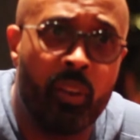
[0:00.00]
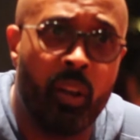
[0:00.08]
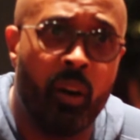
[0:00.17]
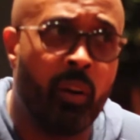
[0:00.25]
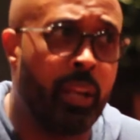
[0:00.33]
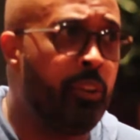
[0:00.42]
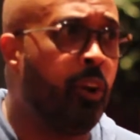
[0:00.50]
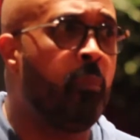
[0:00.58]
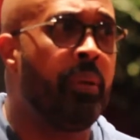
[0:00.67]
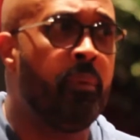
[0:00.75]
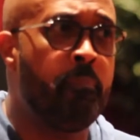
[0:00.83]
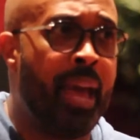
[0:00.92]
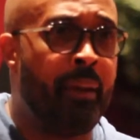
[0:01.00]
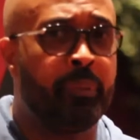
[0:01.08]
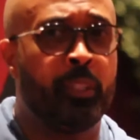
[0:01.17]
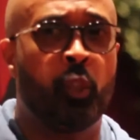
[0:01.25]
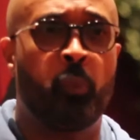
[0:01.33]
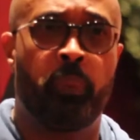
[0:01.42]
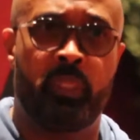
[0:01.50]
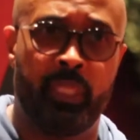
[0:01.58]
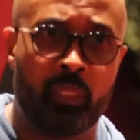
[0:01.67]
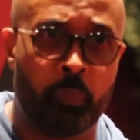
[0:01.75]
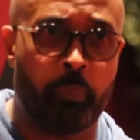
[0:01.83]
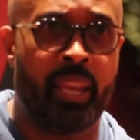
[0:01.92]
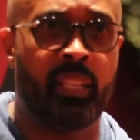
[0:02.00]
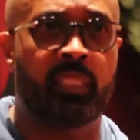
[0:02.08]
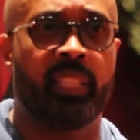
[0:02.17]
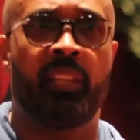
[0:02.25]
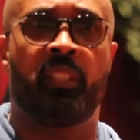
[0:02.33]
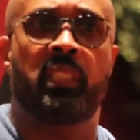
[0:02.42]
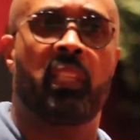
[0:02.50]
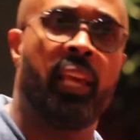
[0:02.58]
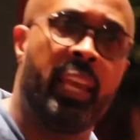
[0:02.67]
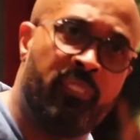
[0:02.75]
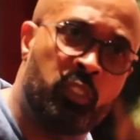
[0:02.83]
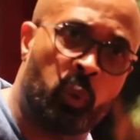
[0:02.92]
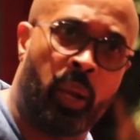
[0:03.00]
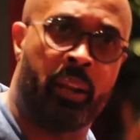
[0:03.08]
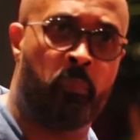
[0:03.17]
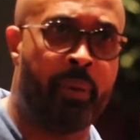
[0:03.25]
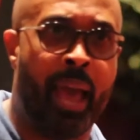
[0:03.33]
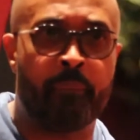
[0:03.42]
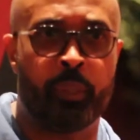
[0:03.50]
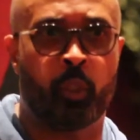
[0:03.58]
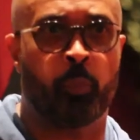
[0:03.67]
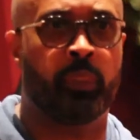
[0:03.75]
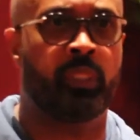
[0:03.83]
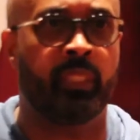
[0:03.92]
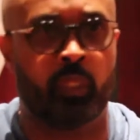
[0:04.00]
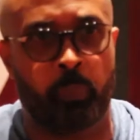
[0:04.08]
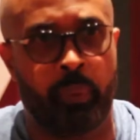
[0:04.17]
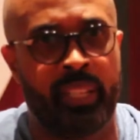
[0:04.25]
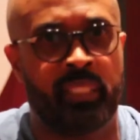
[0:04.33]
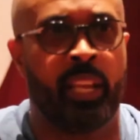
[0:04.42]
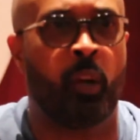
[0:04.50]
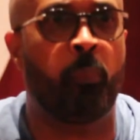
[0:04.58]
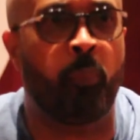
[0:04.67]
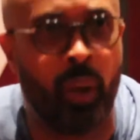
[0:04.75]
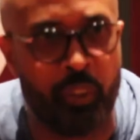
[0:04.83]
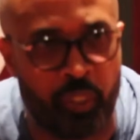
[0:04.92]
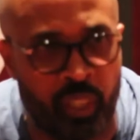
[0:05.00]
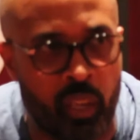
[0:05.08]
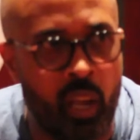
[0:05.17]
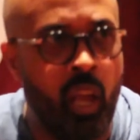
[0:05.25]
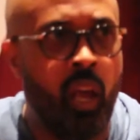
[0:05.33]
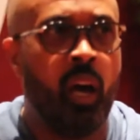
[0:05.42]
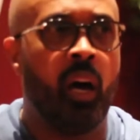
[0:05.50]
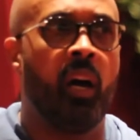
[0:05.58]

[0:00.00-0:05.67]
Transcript: You know, and you're going to be a Baptist who participates in the slave trade, a Baptist who participates in oppression mm-hmm.